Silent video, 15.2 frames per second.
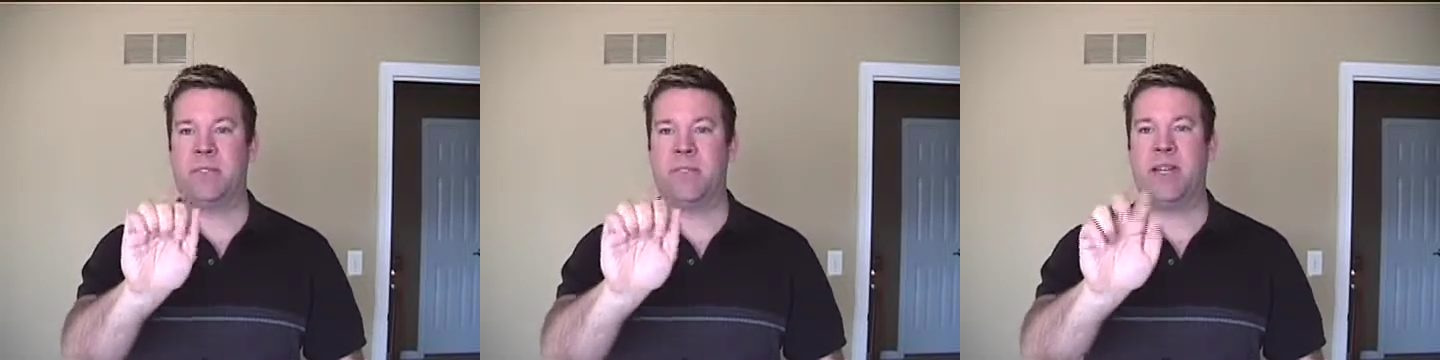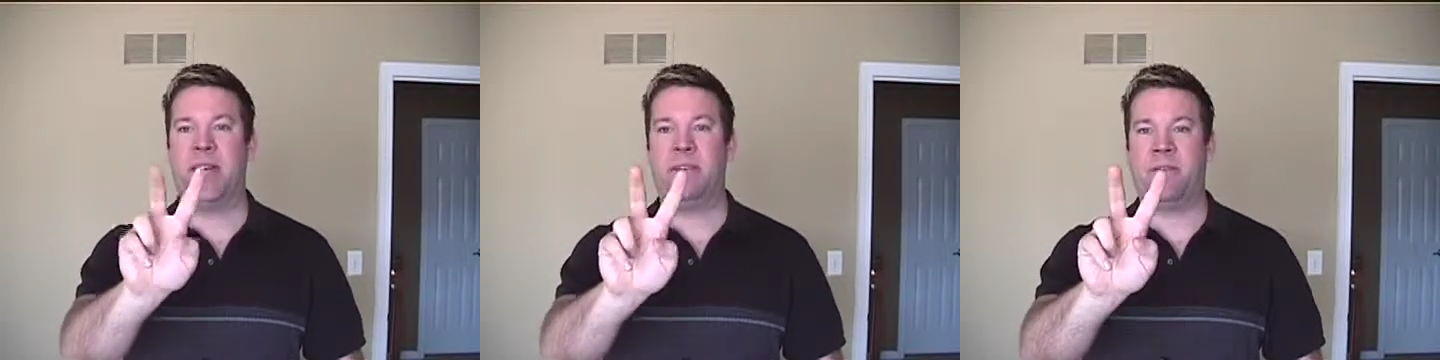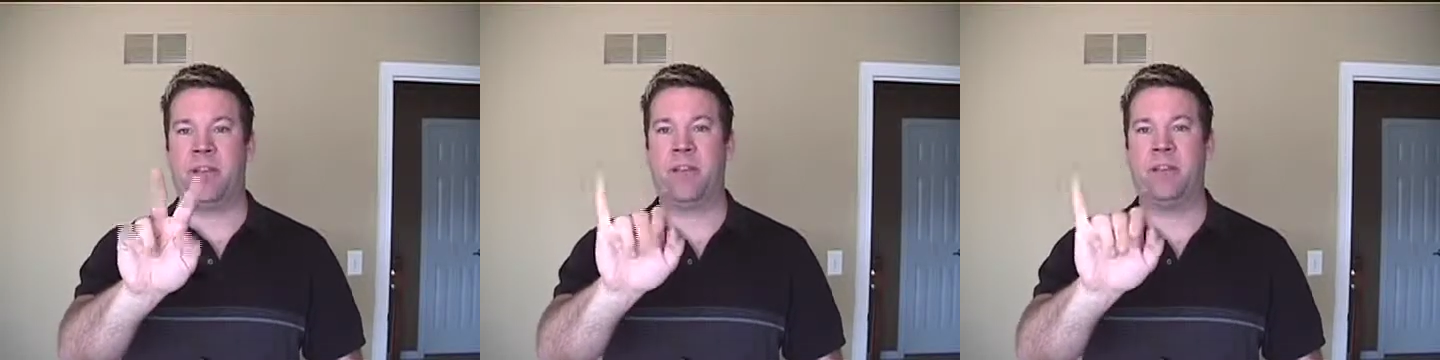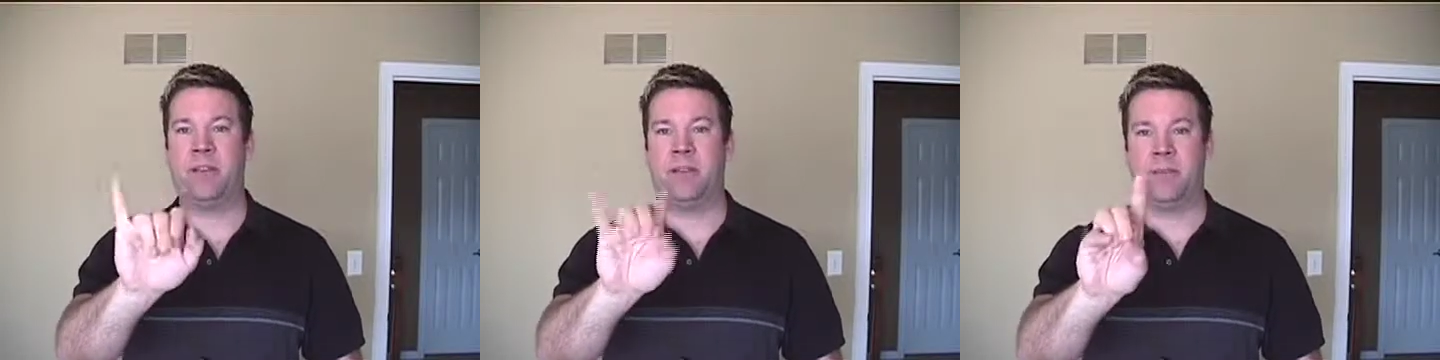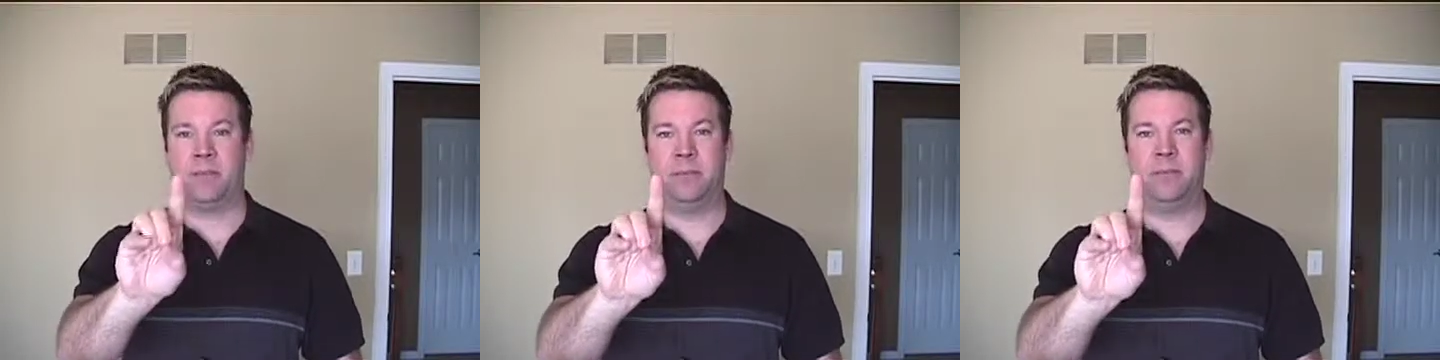David.
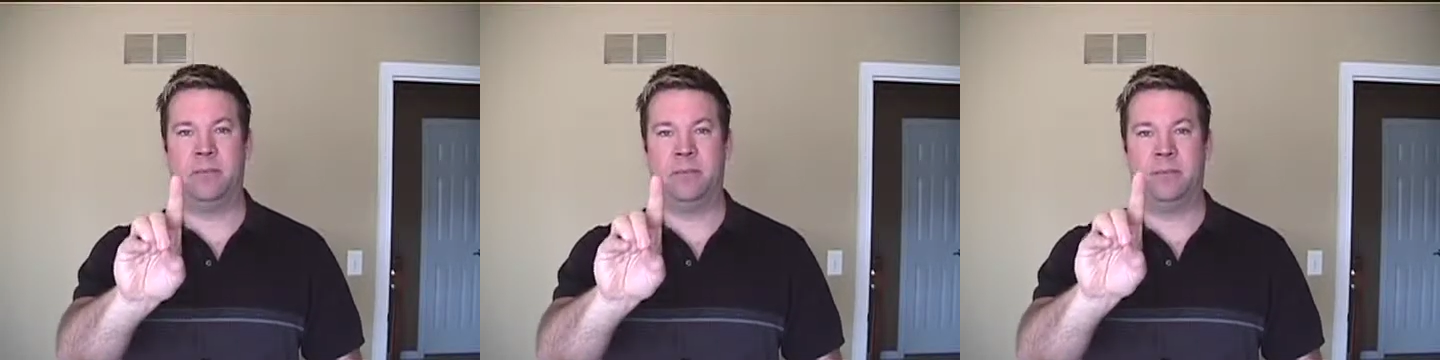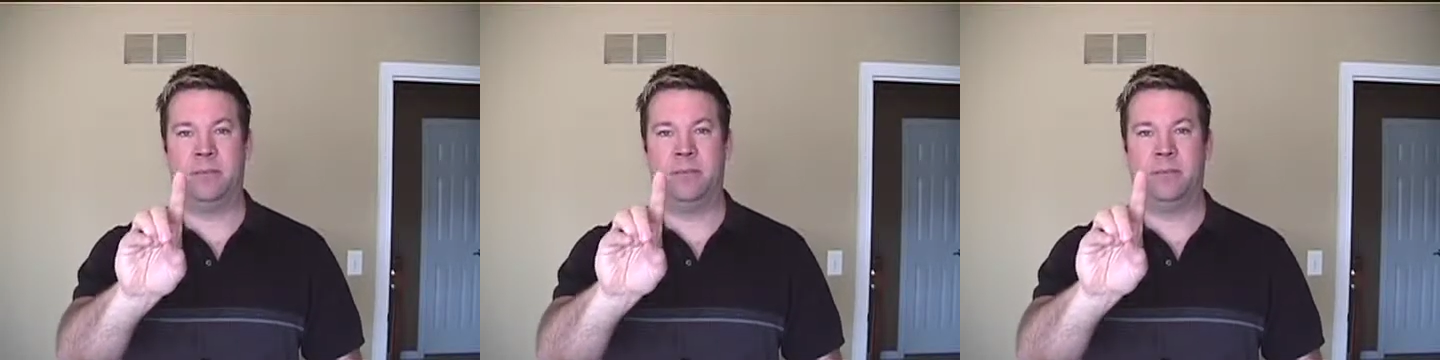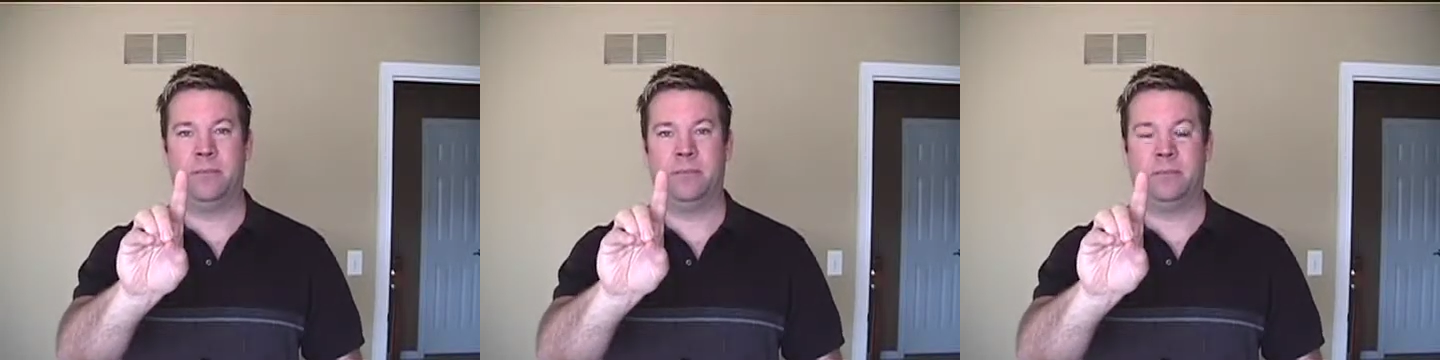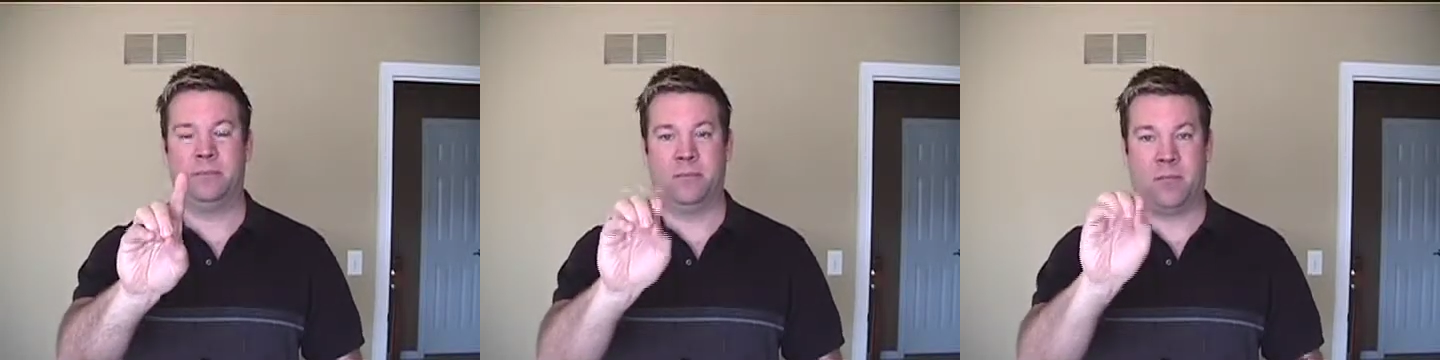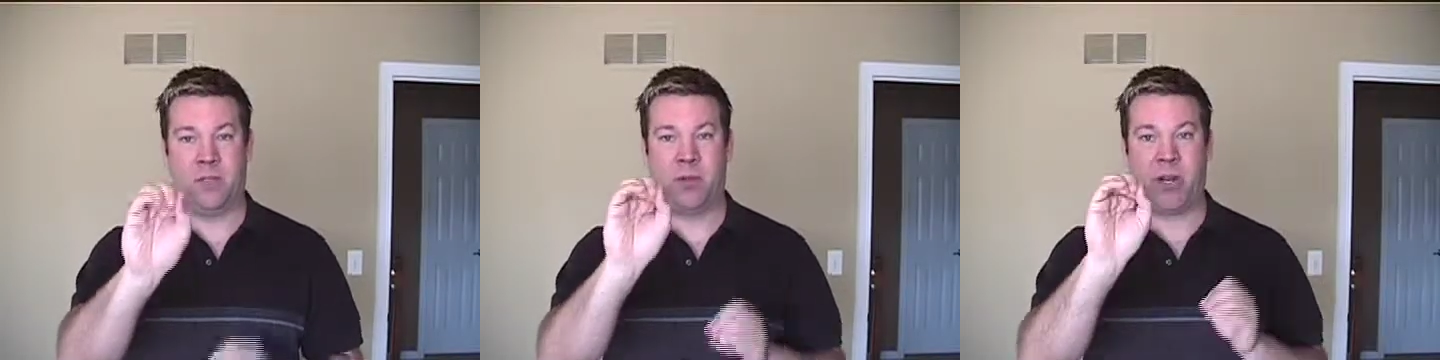
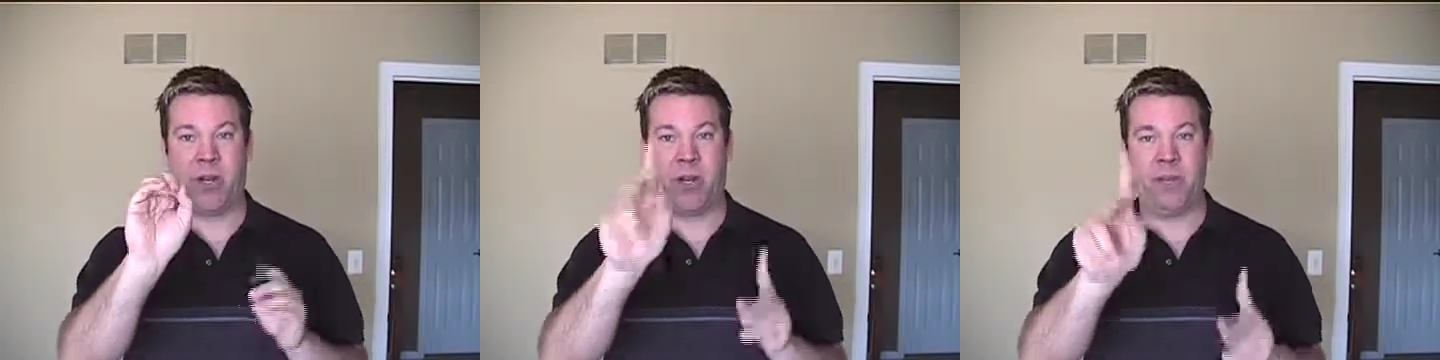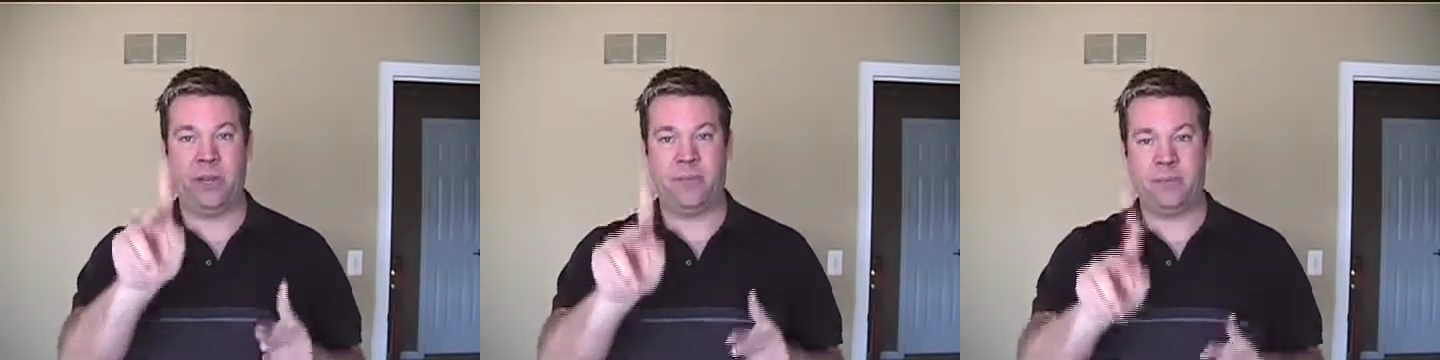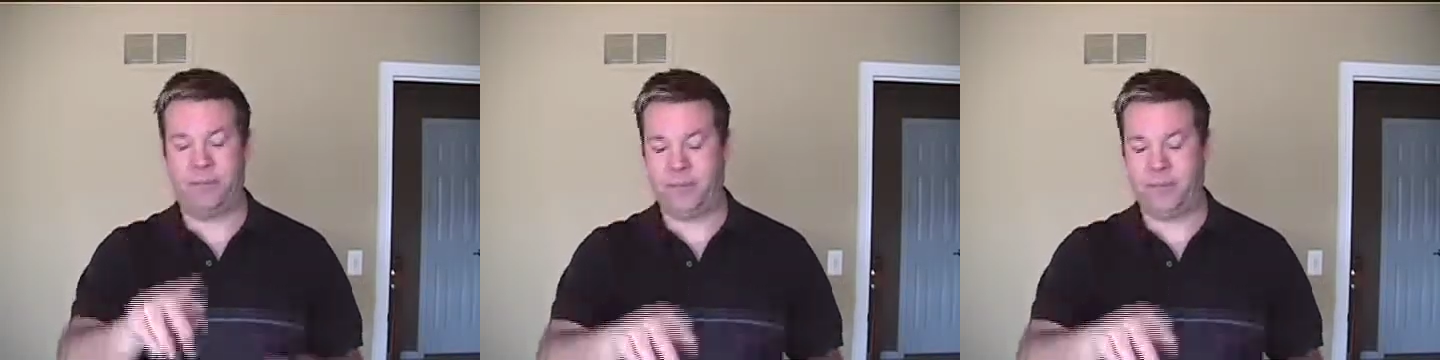Okay?